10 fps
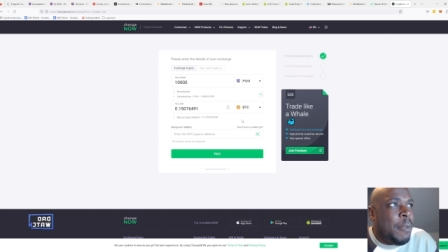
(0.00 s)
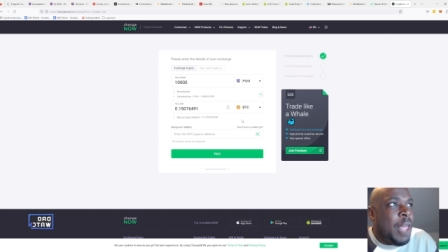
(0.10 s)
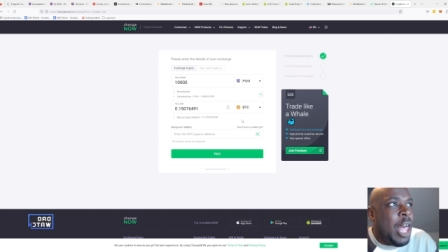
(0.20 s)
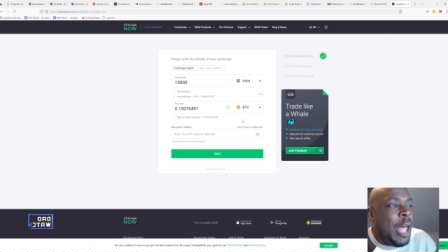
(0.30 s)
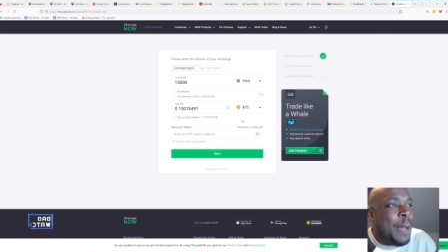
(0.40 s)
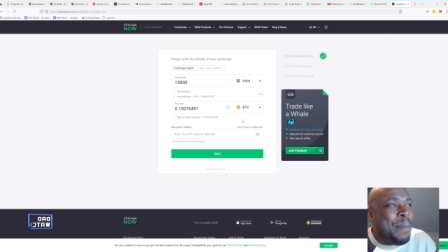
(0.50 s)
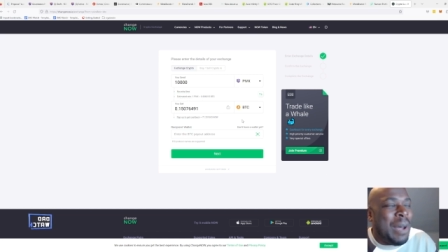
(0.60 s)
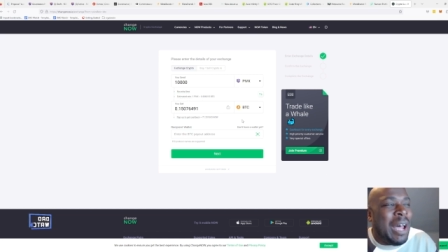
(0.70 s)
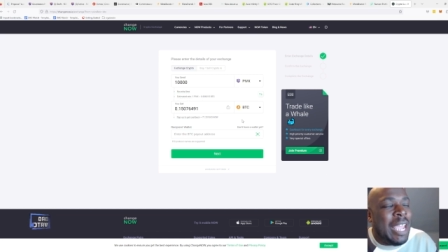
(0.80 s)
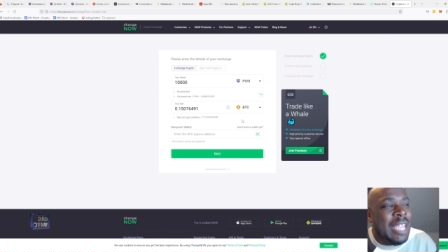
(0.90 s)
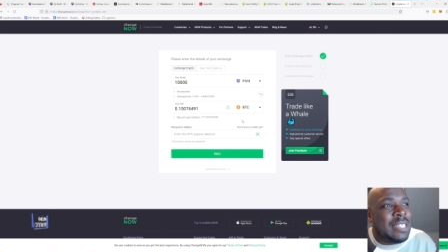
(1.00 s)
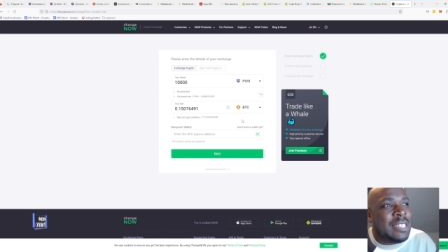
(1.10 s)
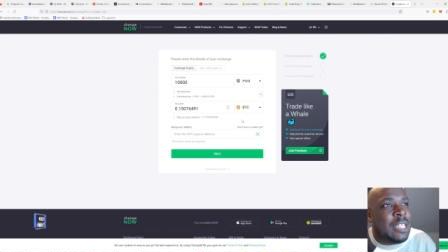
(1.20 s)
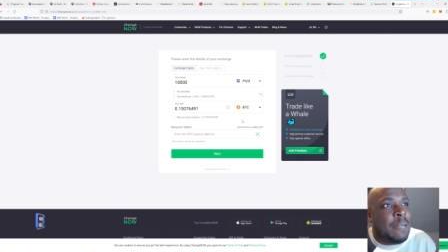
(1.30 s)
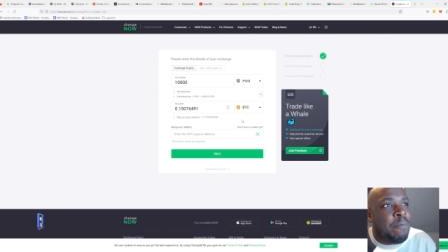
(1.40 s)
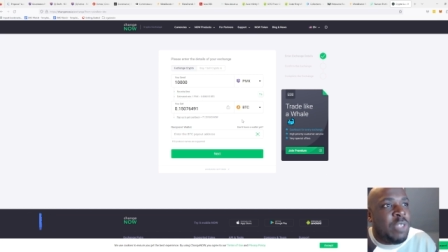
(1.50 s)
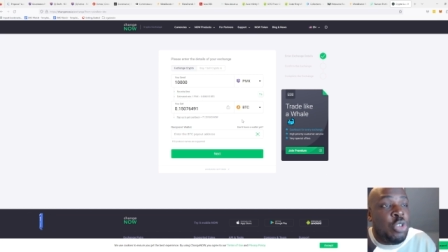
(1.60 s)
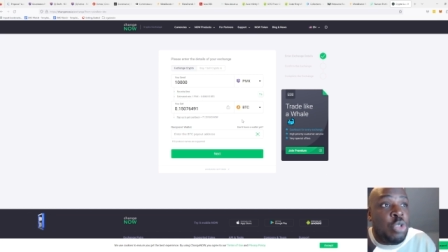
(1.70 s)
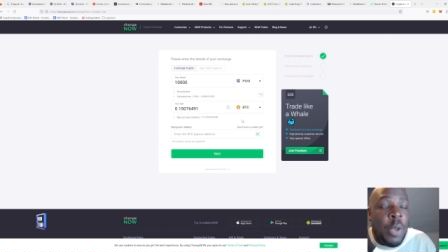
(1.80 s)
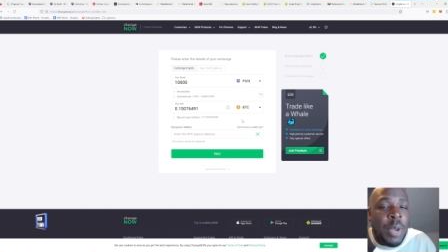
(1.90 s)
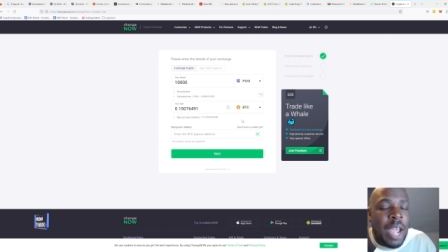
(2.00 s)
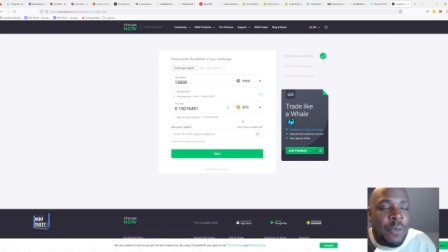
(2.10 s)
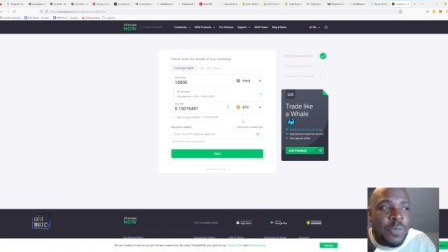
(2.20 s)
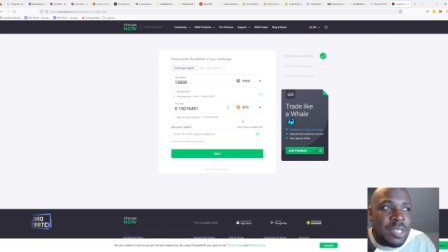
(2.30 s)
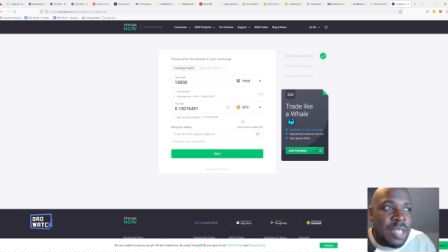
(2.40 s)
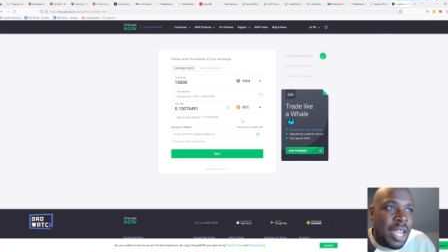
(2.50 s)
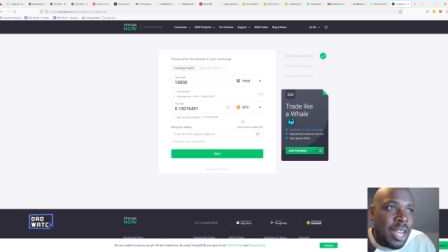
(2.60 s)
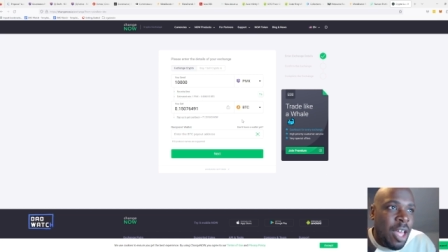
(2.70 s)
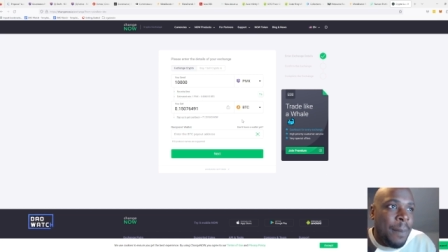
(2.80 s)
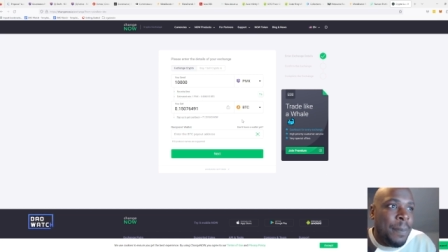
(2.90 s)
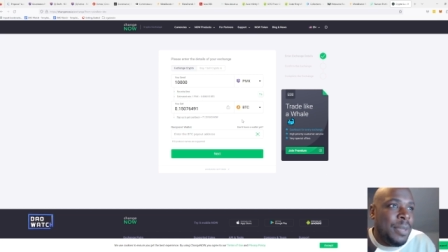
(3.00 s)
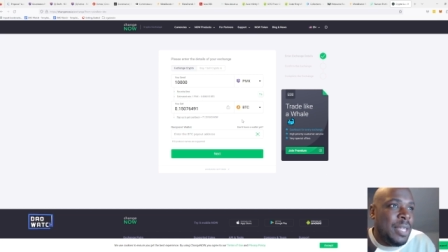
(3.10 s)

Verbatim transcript: um, but it's, you don't have to sign up.